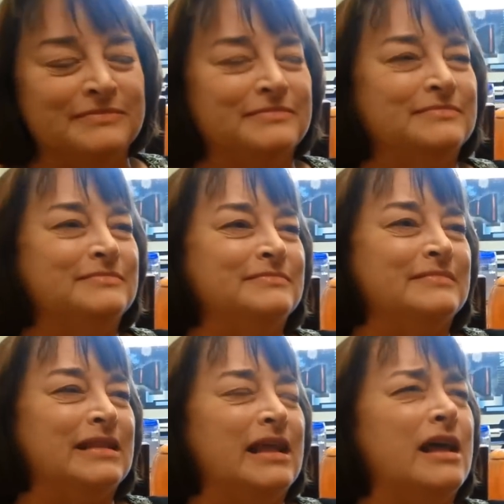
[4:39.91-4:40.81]

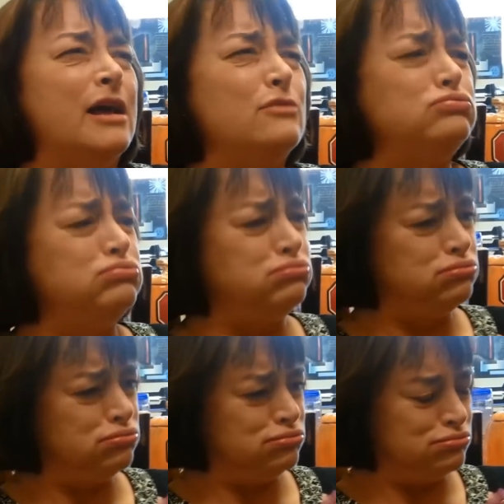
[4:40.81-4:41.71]

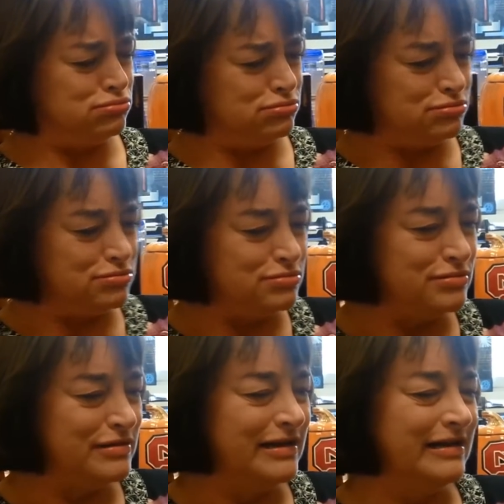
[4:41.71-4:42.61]

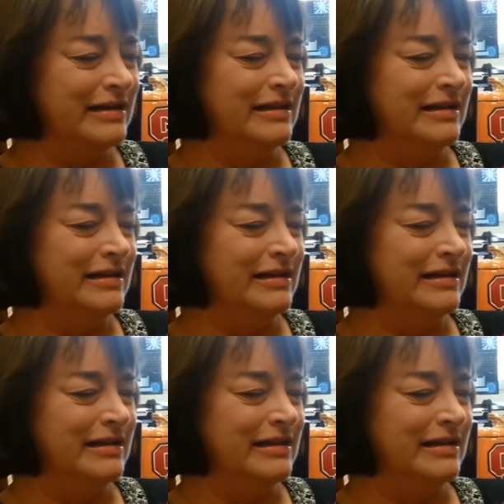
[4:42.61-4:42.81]
(silence)